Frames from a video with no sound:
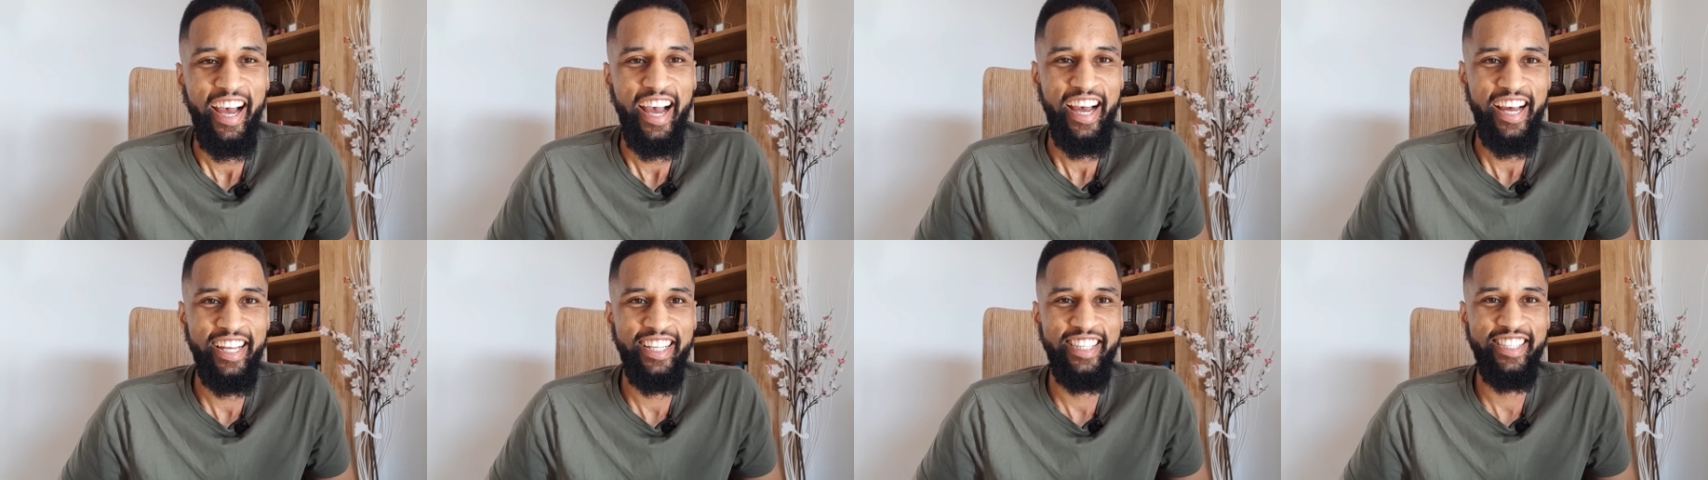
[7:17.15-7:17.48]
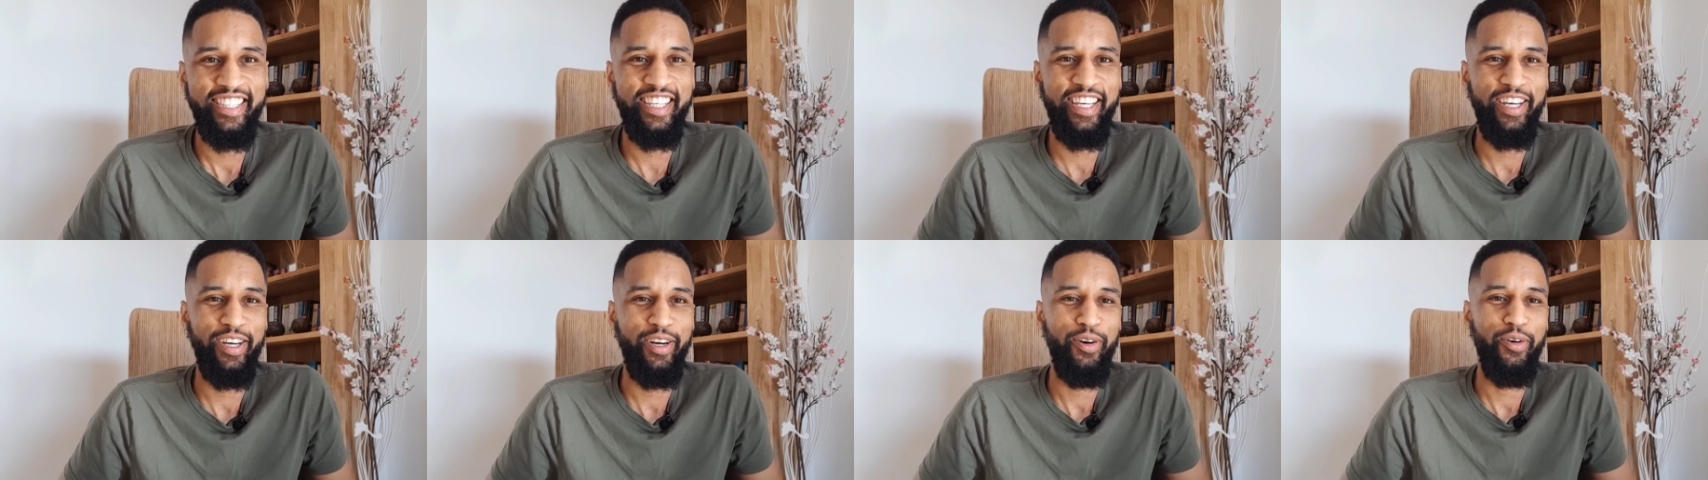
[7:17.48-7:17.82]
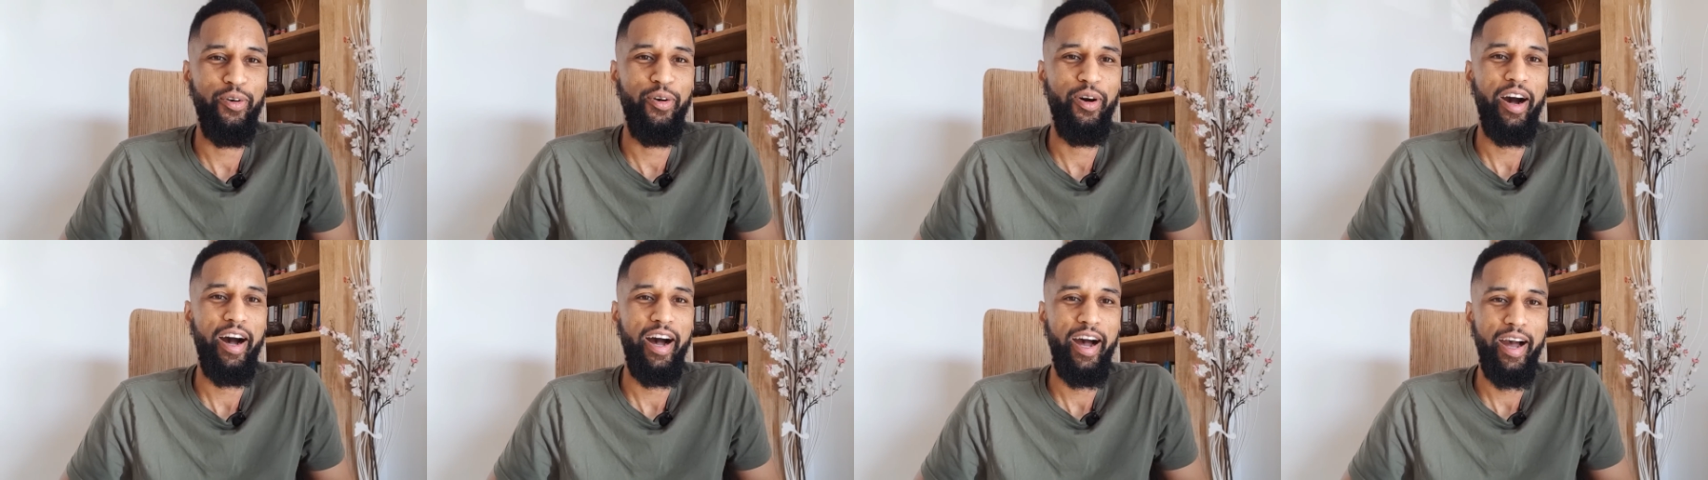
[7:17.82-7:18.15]

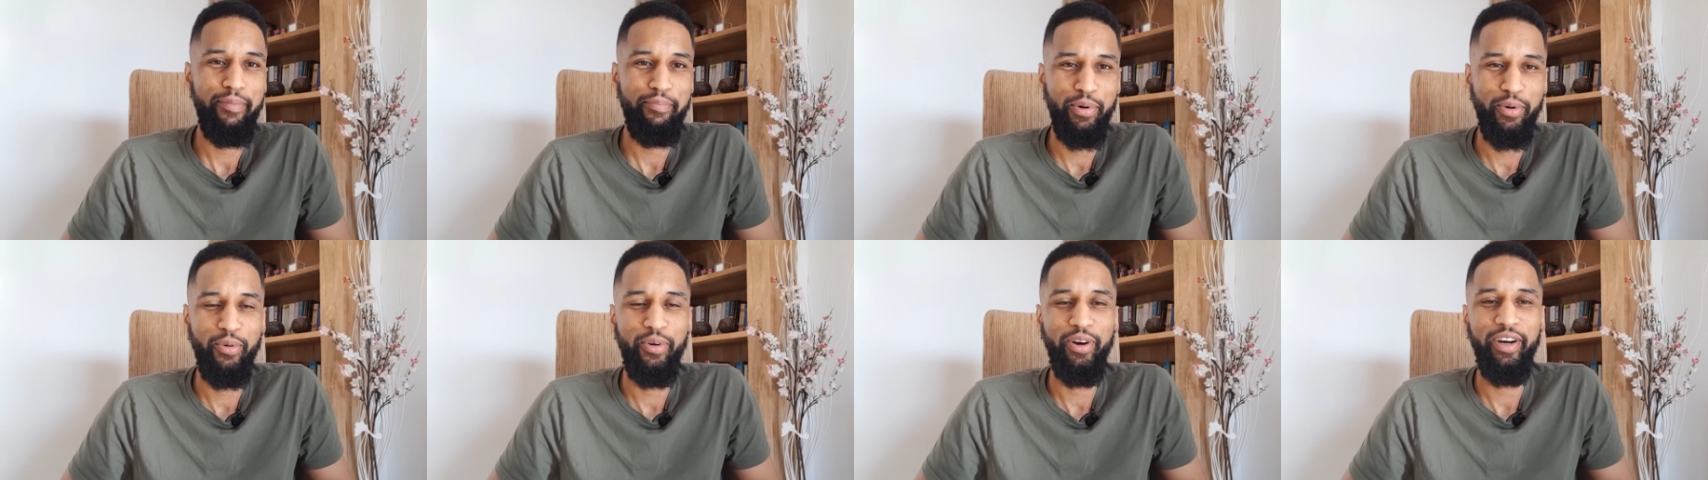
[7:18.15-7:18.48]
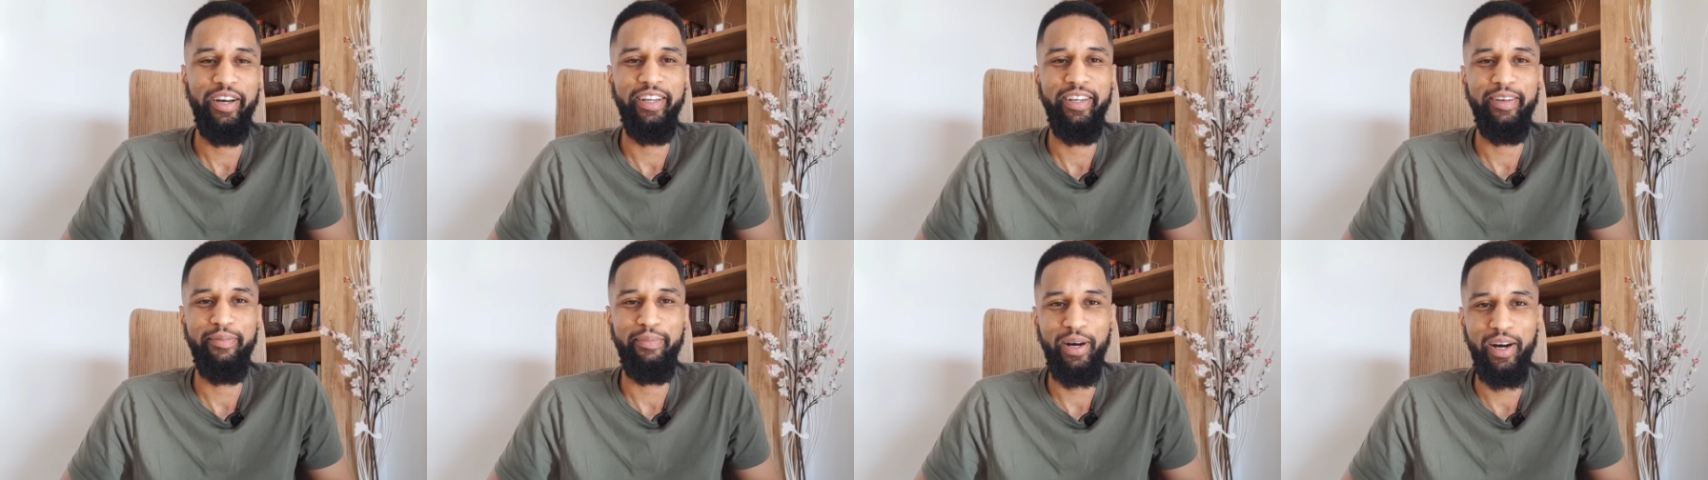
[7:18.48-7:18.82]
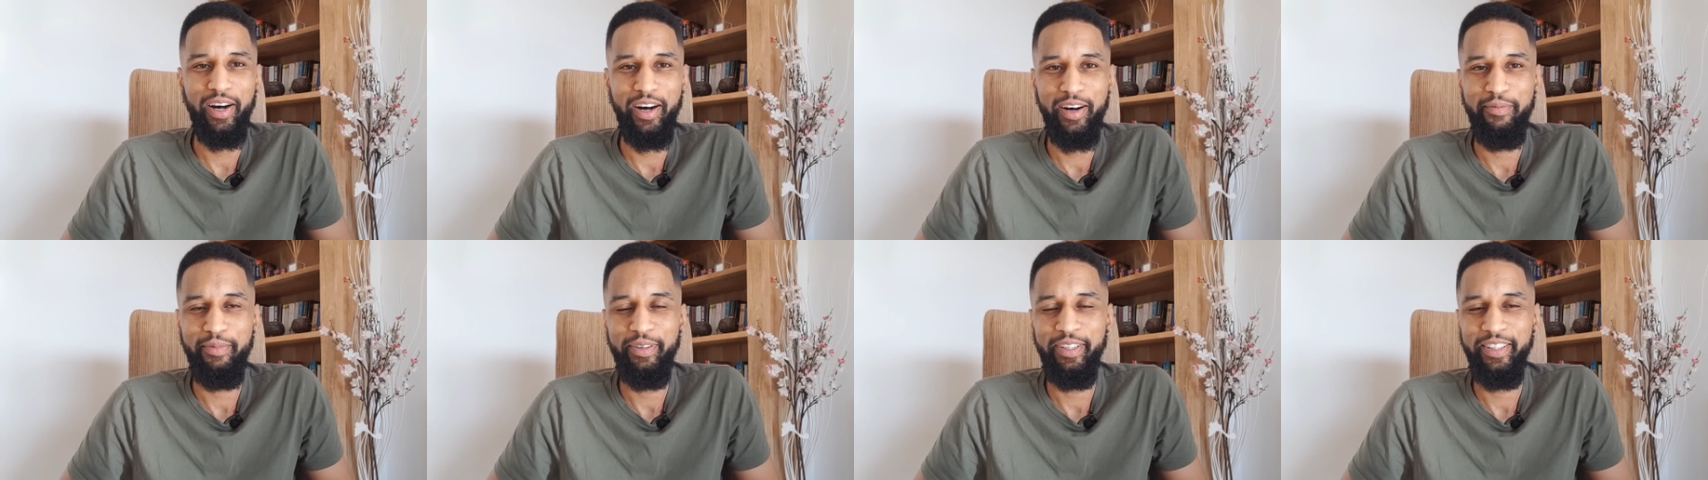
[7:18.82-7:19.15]
until I bought an
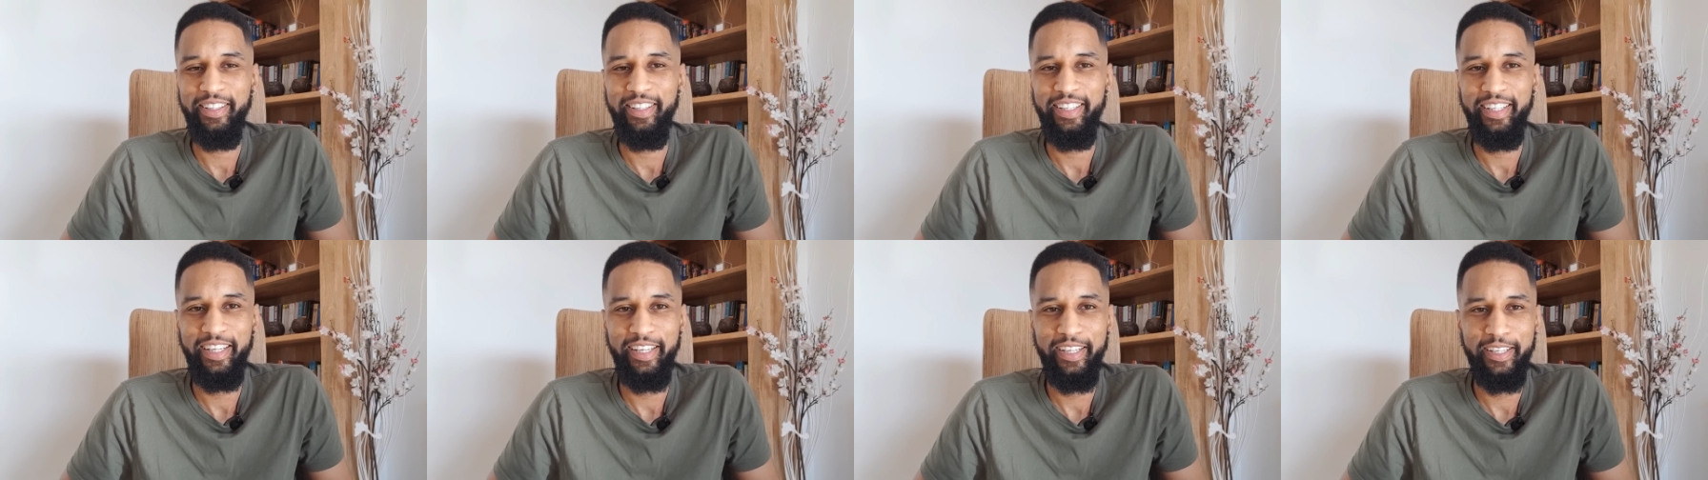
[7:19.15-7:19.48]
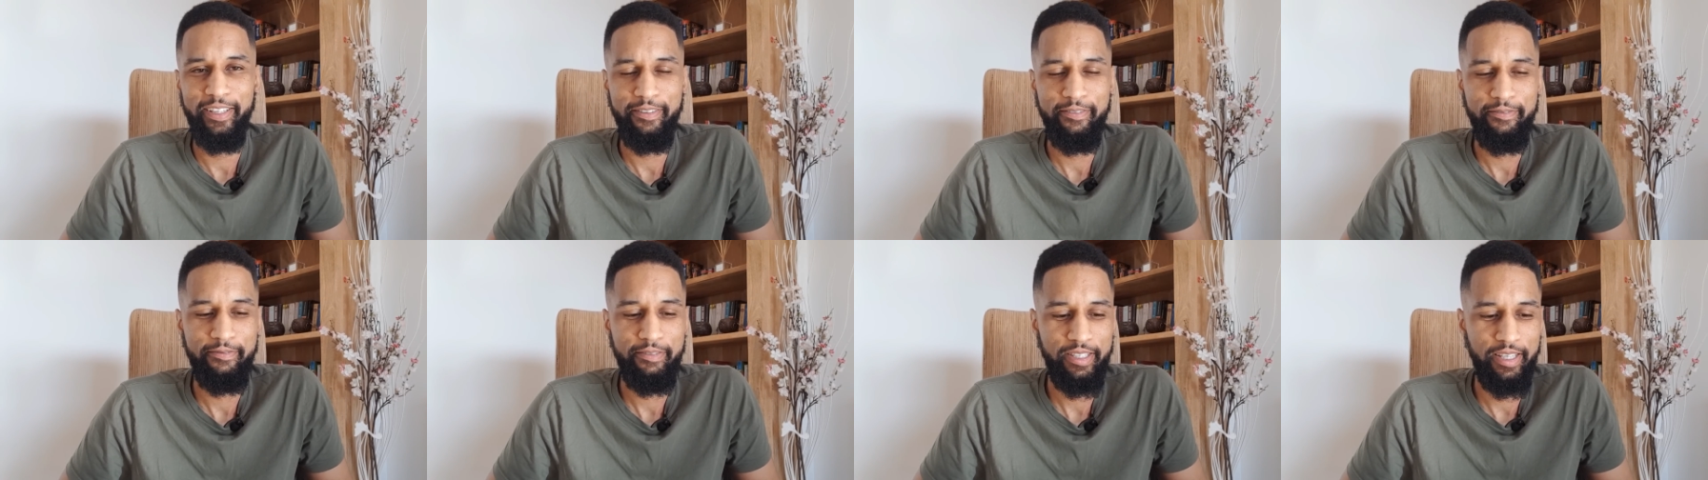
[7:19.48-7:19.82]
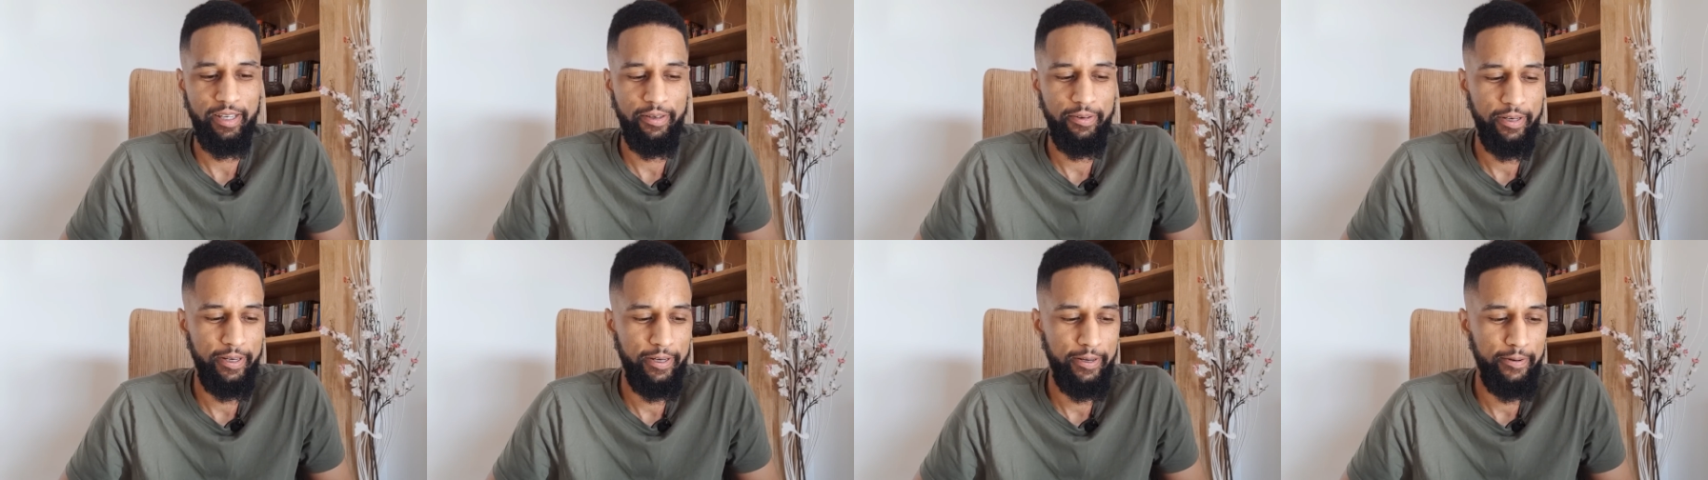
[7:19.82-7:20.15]
apartment. Yeah,
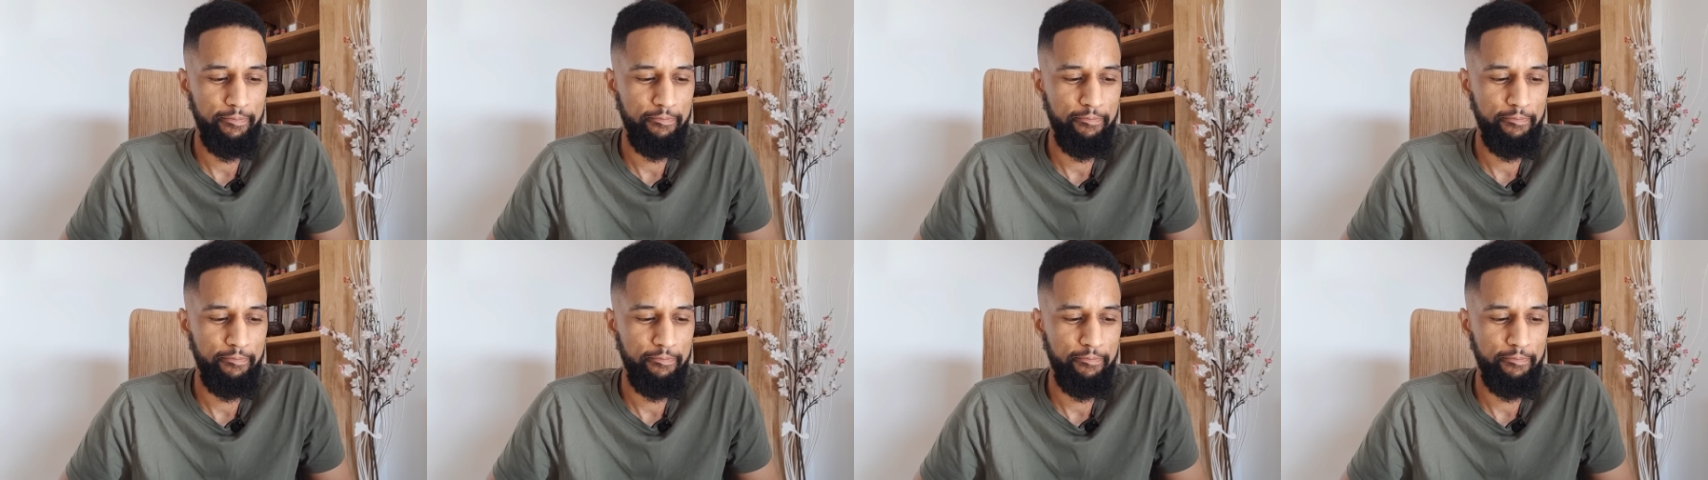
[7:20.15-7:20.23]
so